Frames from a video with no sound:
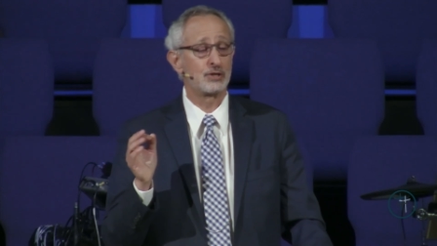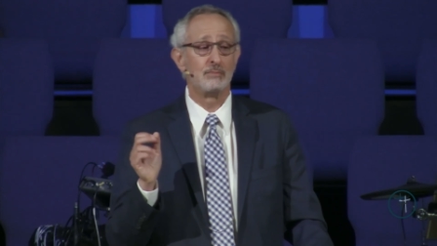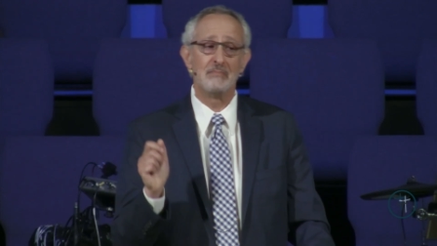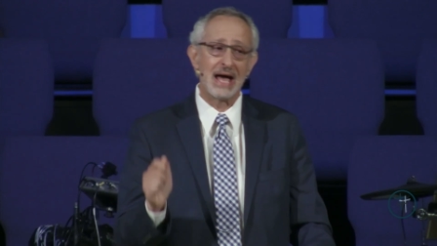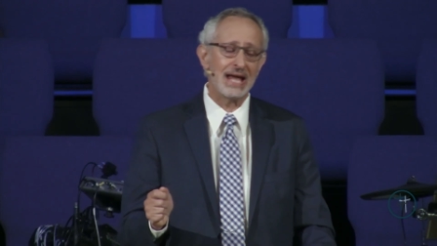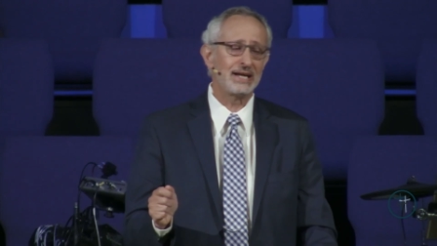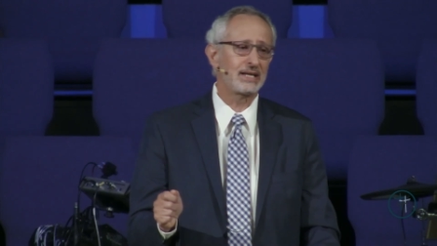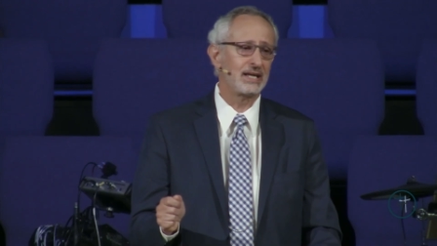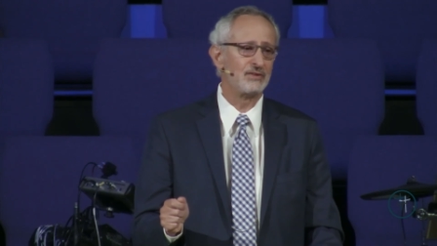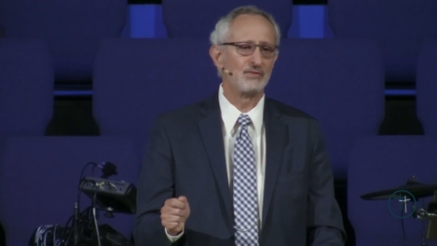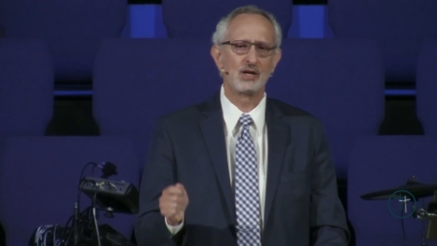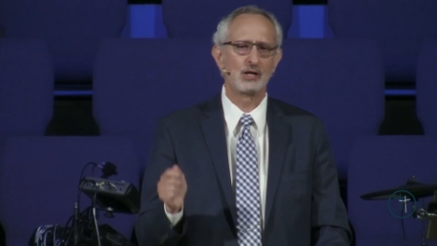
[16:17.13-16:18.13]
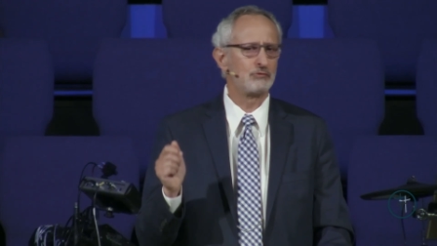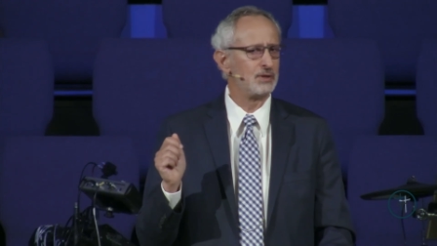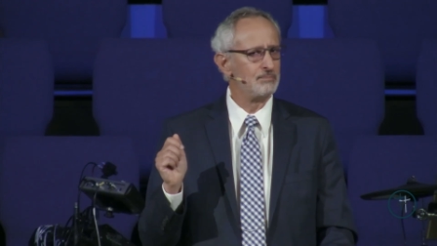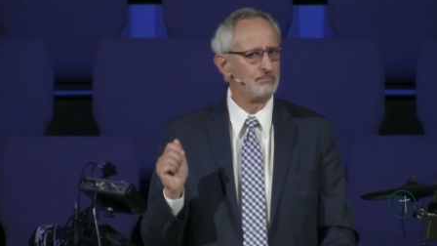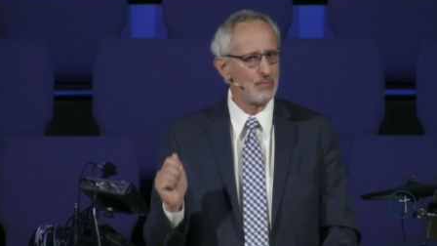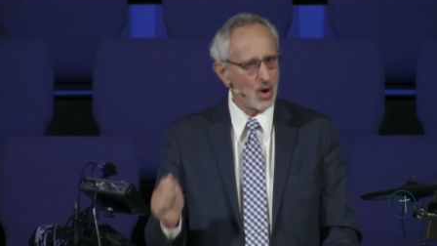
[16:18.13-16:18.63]
dramatic and a very
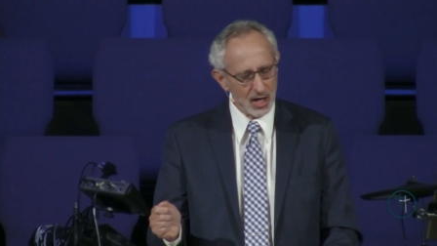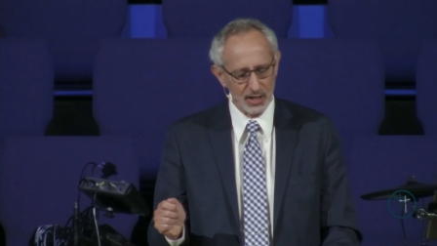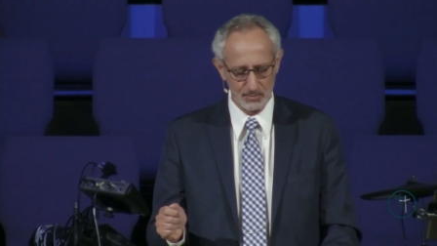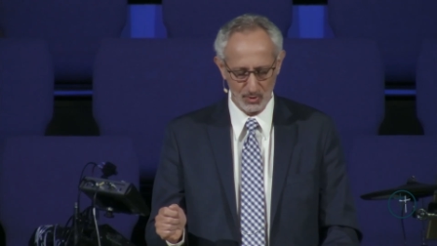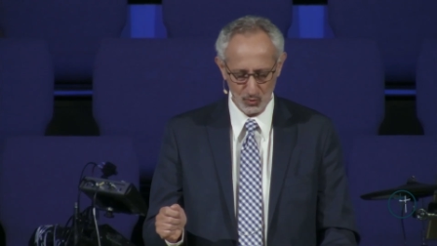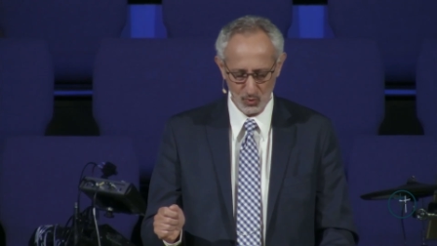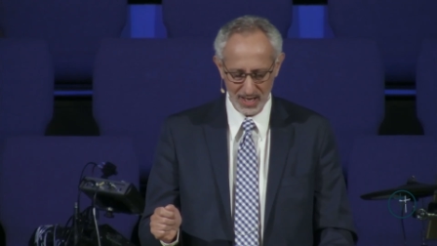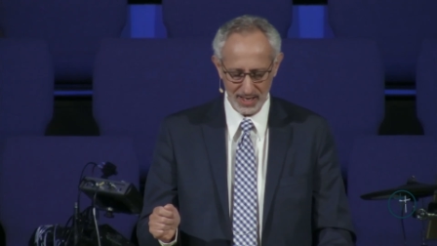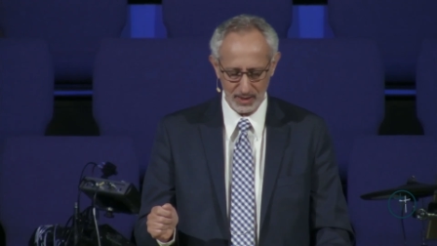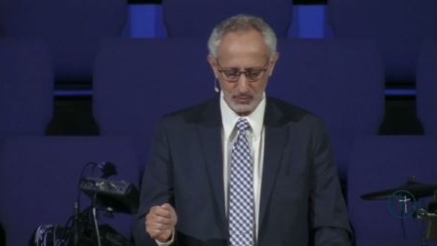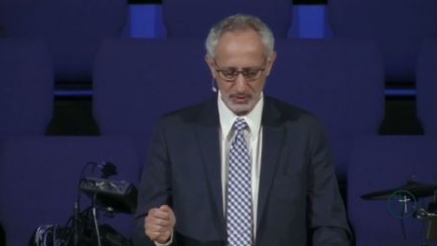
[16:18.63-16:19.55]
remarkable way.